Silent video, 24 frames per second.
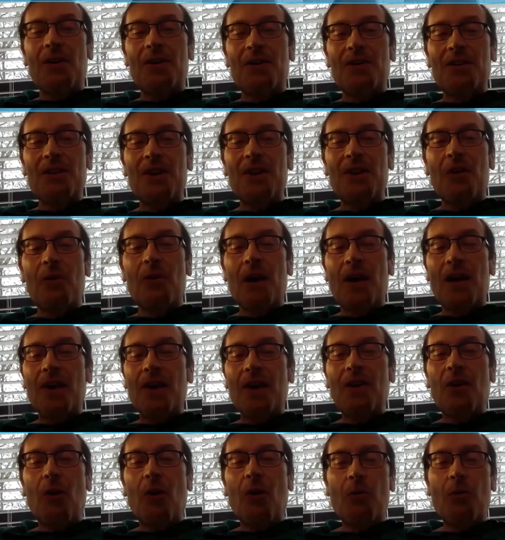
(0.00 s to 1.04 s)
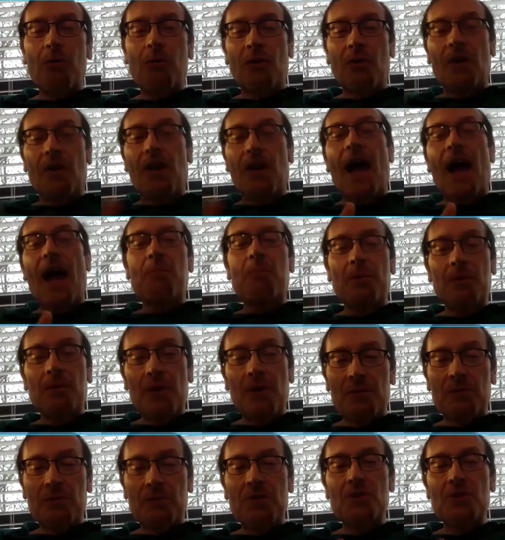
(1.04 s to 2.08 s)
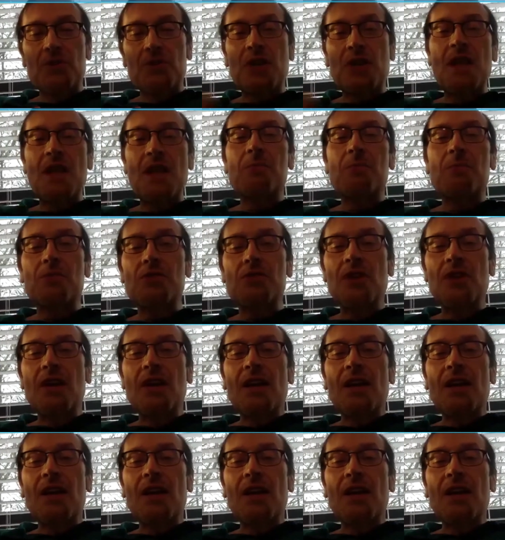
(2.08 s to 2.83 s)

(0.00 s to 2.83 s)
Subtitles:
you know, like an overlap of regimes.